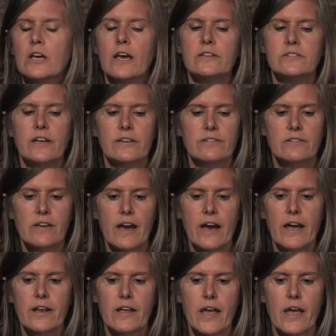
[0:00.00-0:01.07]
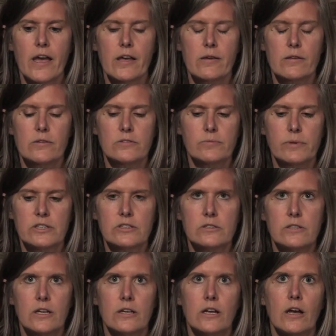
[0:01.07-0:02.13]
And take that bunch
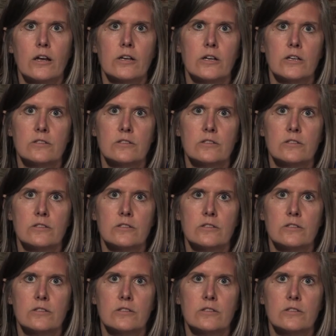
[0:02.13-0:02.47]
of data